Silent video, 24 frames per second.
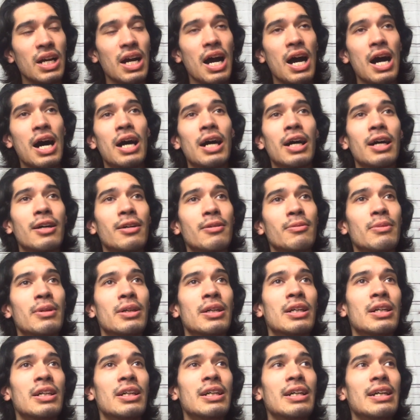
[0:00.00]

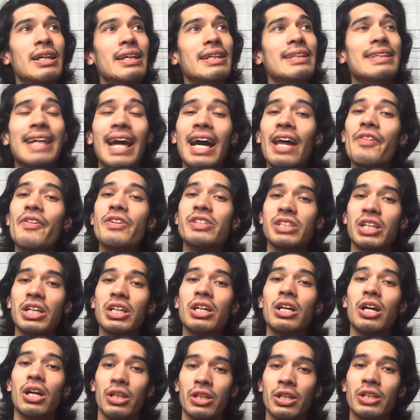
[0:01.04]
There's
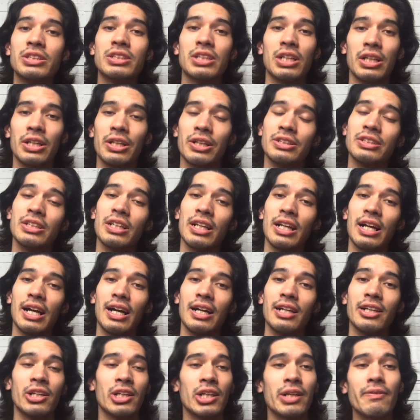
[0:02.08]
a
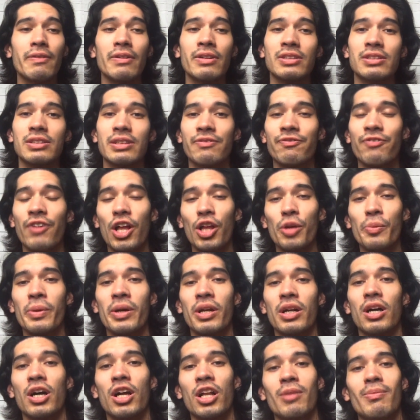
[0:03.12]
lot. You can even follow me
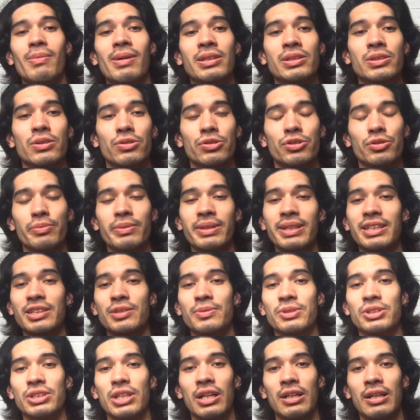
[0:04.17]
on all of my social medias,
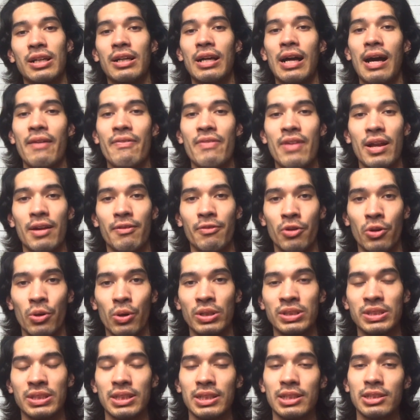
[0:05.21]
which I'll have that, of
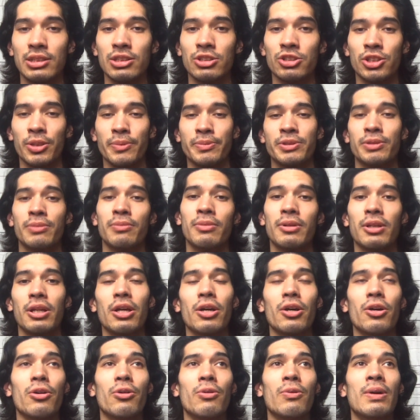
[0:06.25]
course, in the description
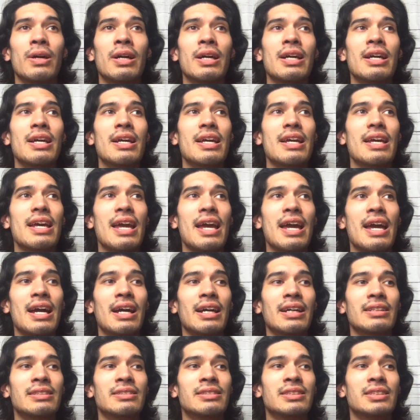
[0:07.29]
below.
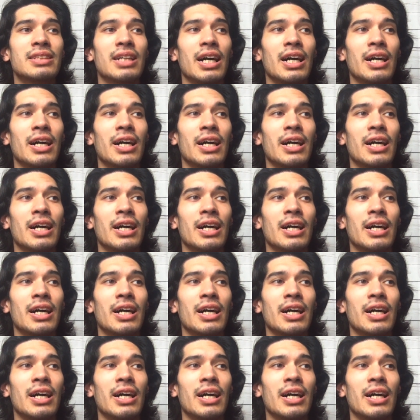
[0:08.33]
And